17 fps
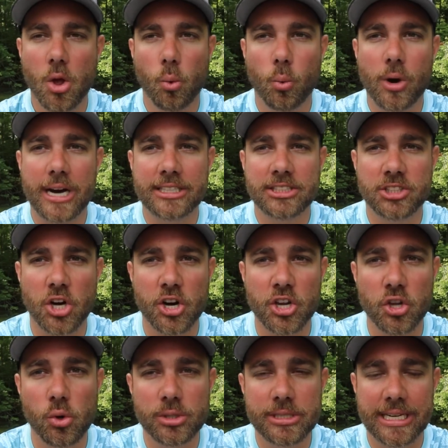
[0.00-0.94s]
where I
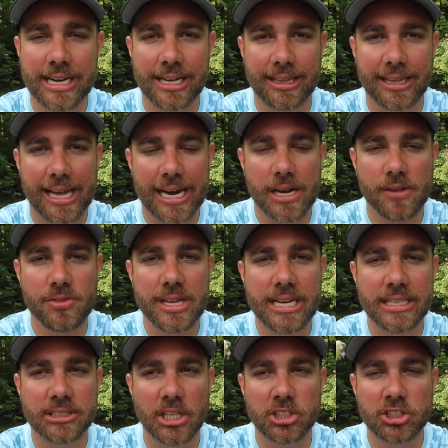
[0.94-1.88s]
start using a lot of
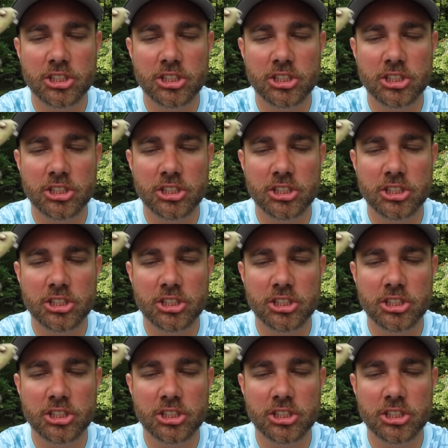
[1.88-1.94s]
these